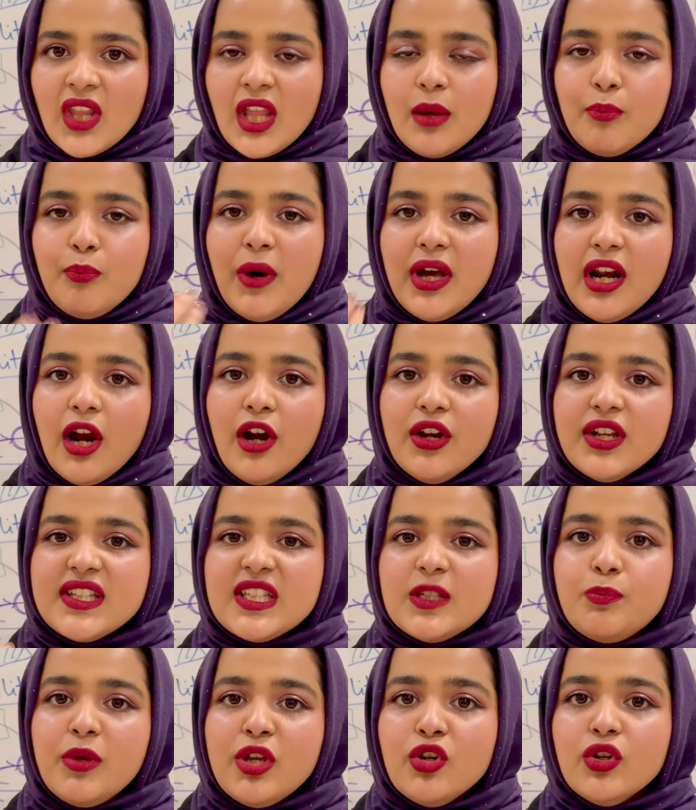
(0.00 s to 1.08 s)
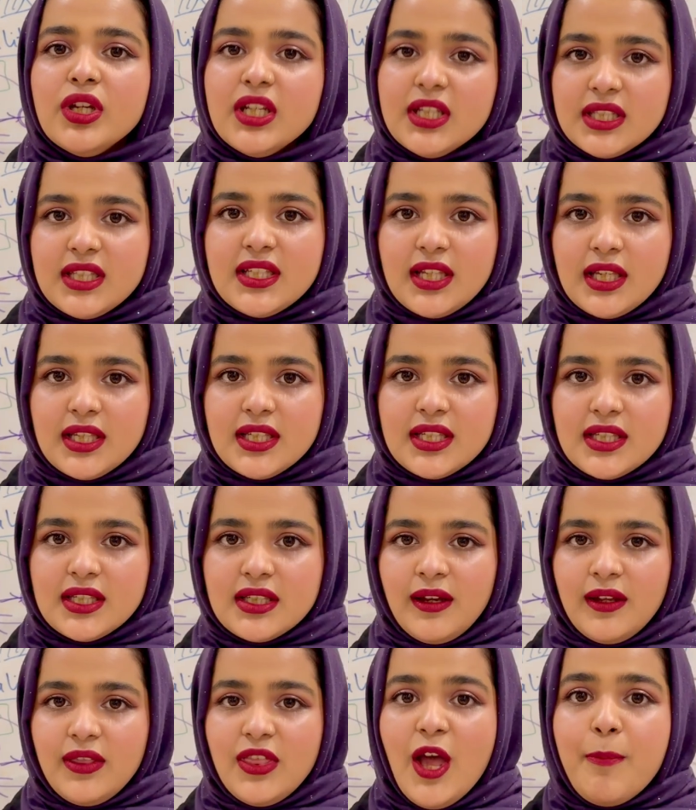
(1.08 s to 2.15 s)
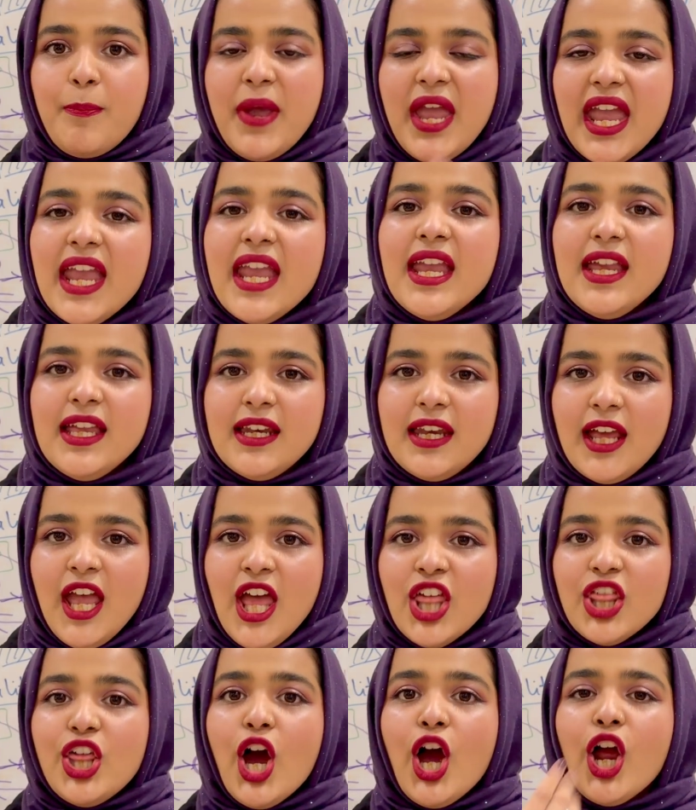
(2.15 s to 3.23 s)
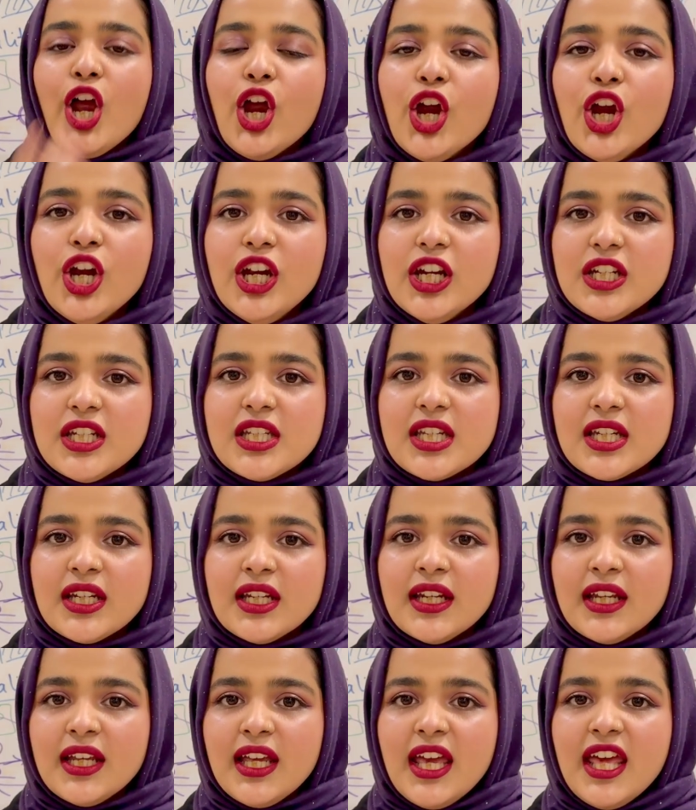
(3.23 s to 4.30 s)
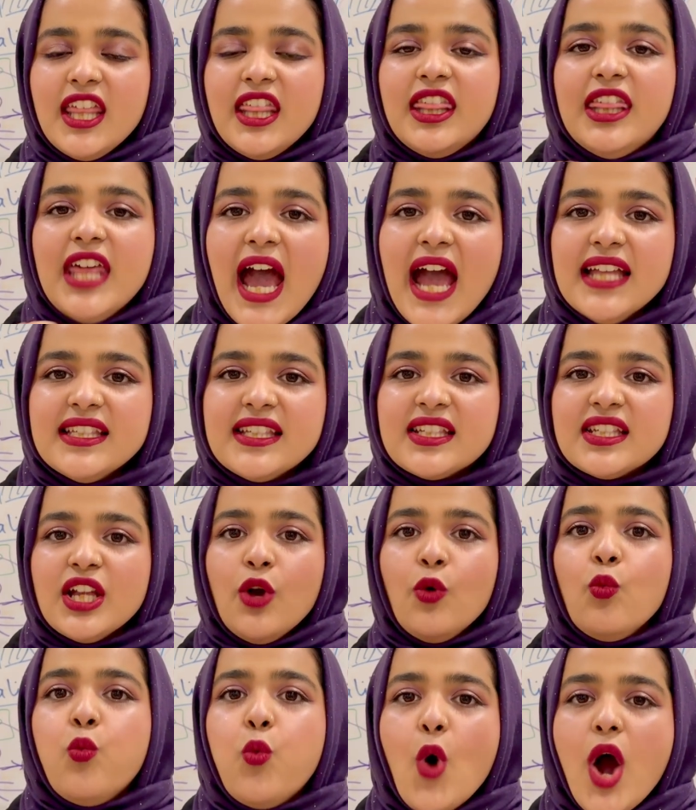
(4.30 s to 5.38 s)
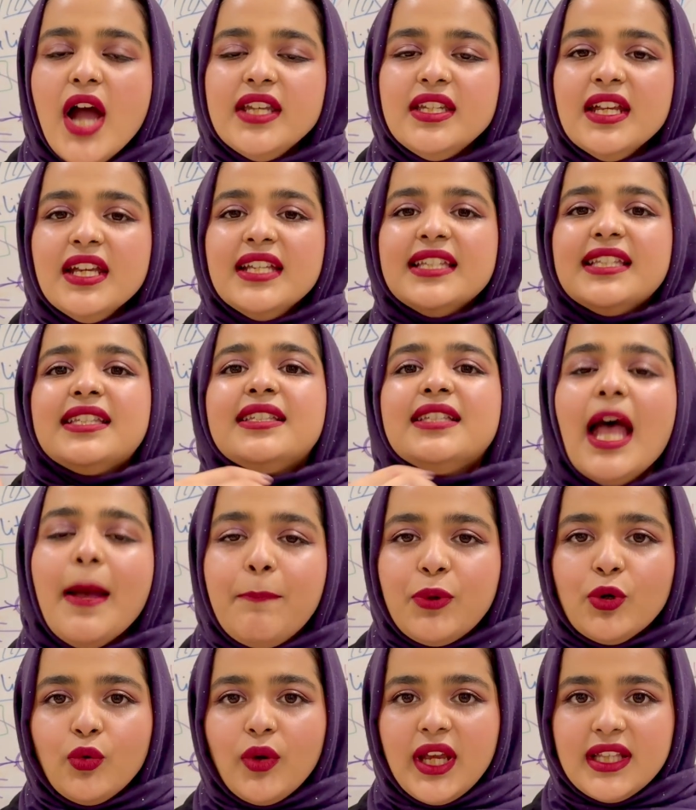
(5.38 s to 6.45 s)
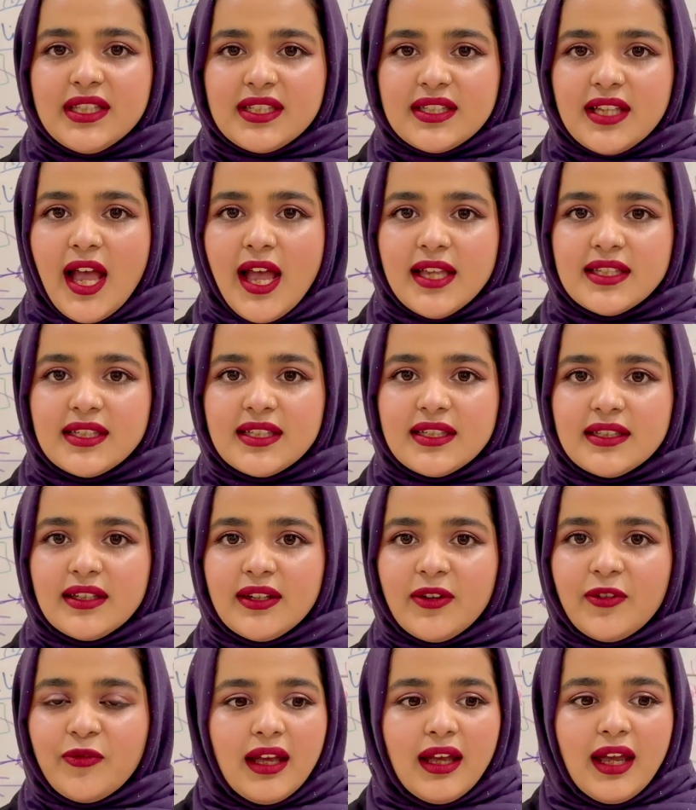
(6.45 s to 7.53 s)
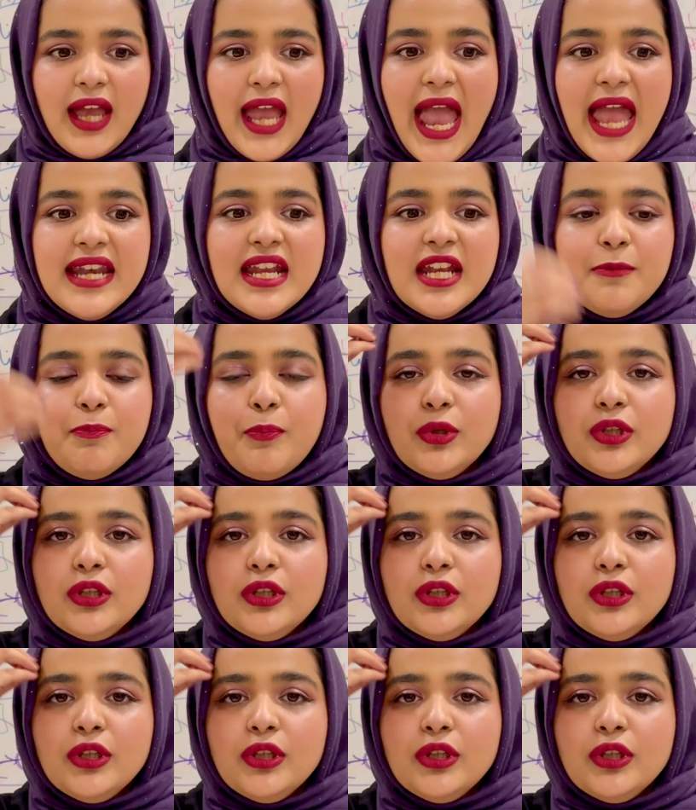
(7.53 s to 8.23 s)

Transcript: But our experiences, the pain, the hurt, that's what separates us. And it